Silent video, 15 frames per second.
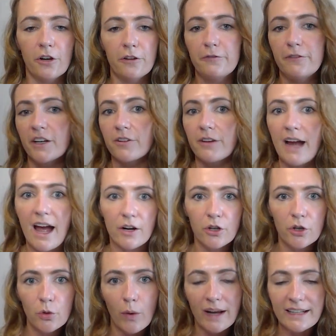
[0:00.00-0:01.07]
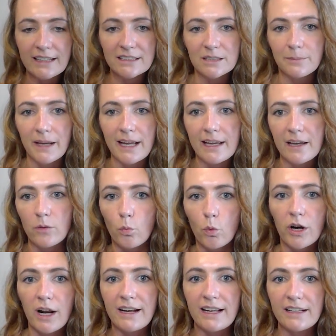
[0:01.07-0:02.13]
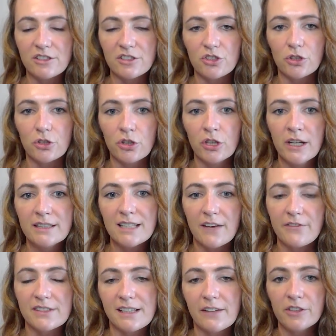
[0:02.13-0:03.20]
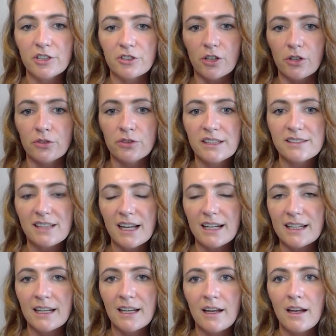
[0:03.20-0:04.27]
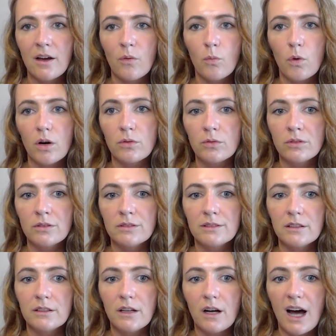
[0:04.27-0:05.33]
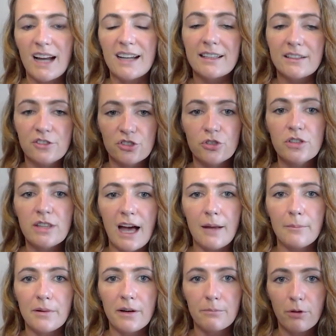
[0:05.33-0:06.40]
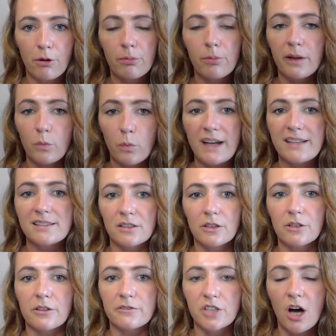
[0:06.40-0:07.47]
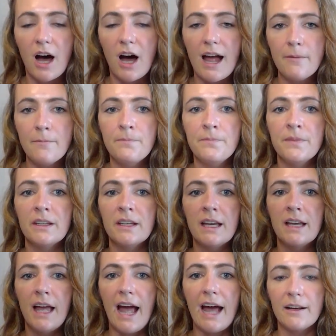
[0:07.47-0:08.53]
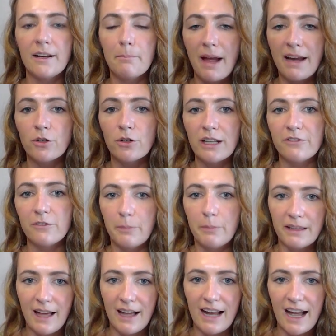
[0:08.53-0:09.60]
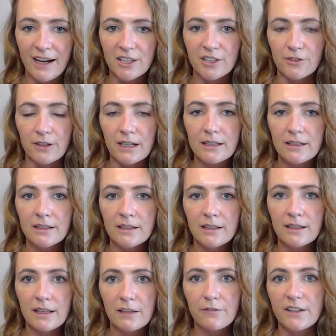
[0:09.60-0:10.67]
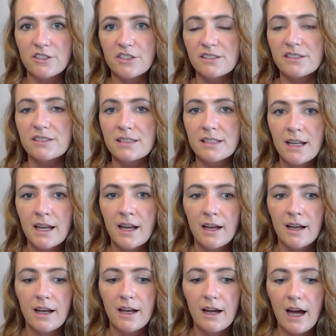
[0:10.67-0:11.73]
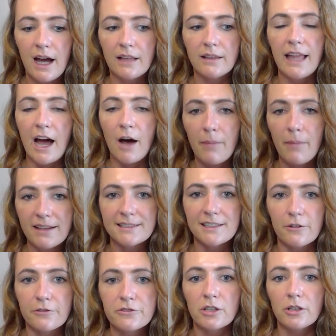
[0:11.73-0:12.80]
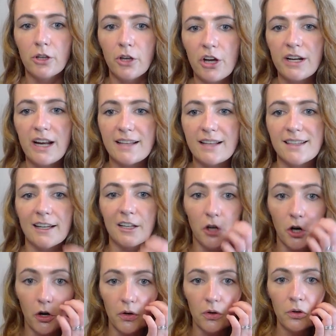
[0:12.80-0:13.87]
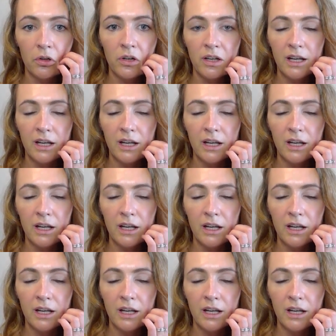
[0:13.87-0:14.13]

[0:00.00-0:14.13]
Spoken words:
figure out who I need to be and what I need to do to have a 7-year-old, it's like, well, I can do that, but I'd probably waste a lot of time and it may not even be that accurate if I just allow myself to learn as I go